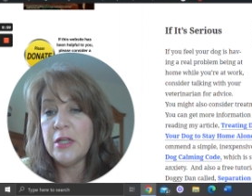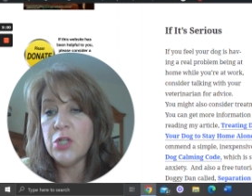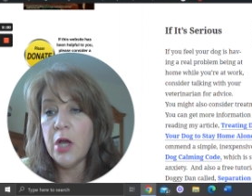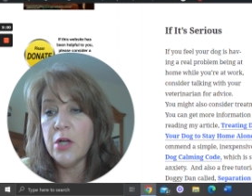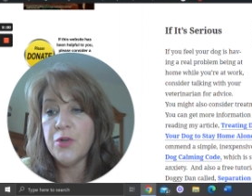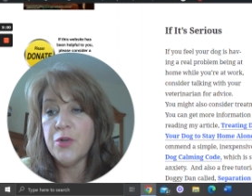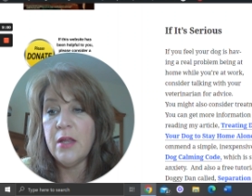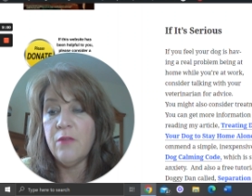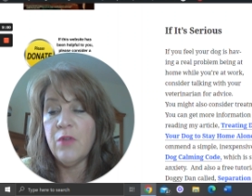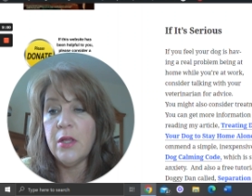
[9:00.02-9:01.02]
dog
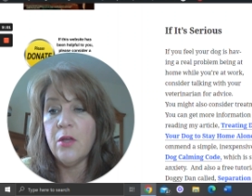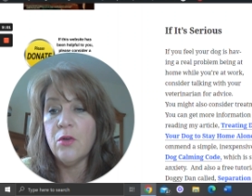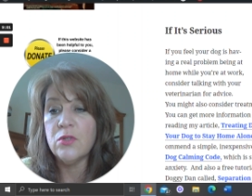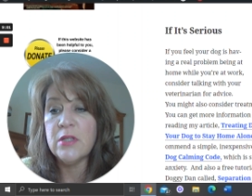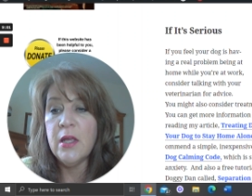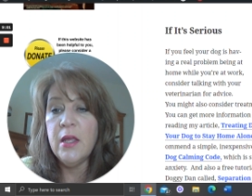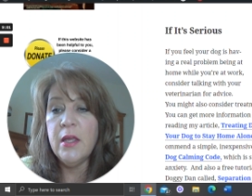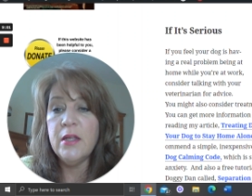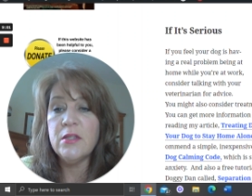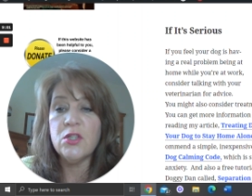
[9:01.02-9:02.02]
training videos.
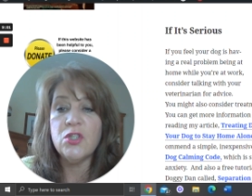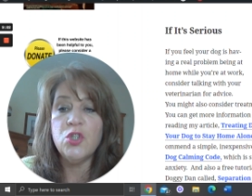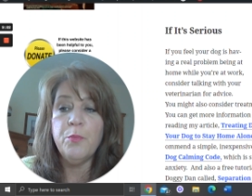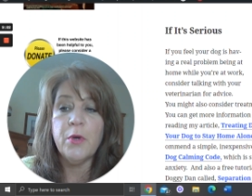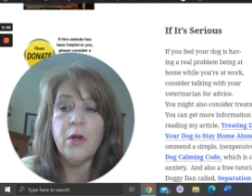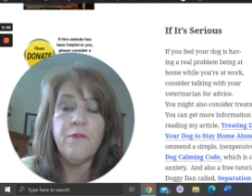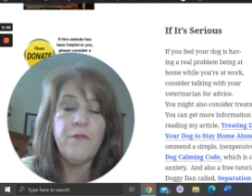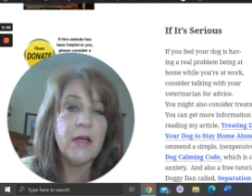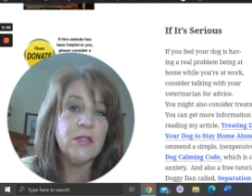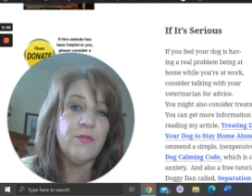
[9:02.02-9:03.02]
It's a super
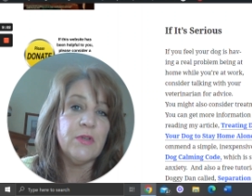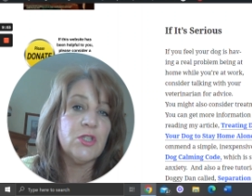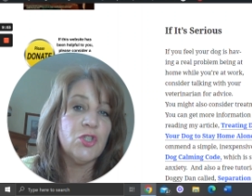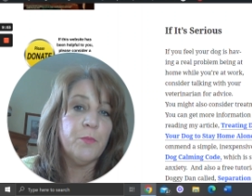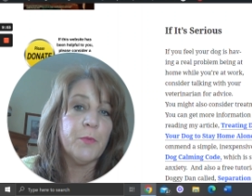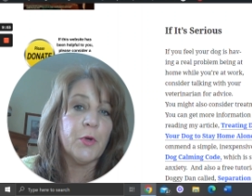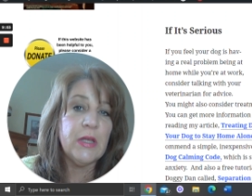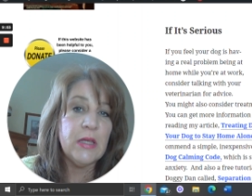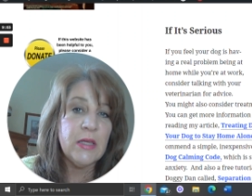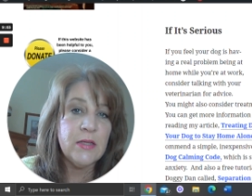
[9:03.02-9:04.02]
effective and super
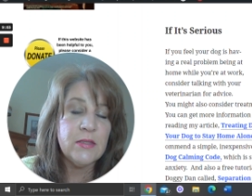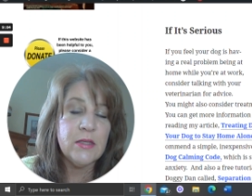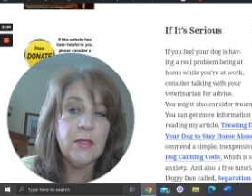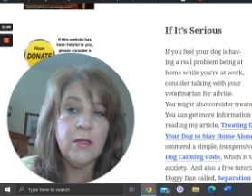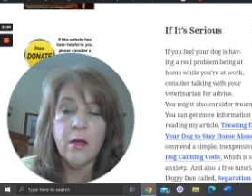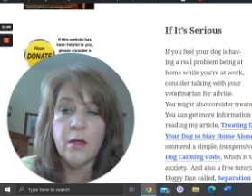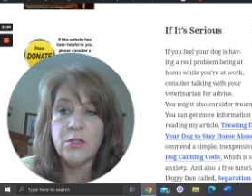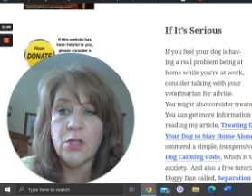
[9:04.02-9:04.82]
easy uh,